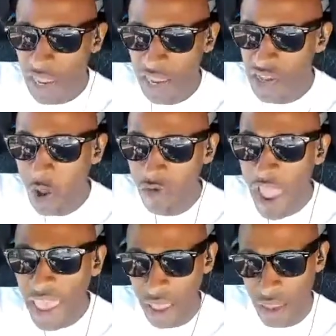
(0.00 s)
It's not
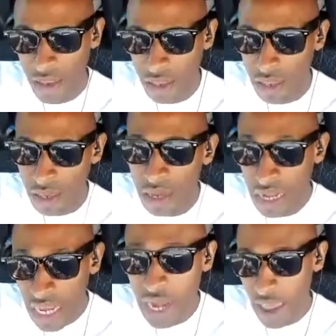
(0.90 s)
right. You
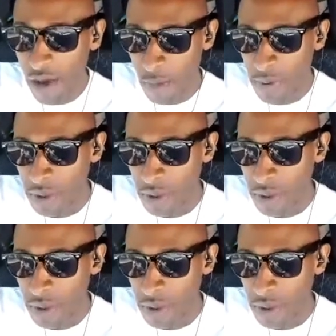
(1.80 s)
need help.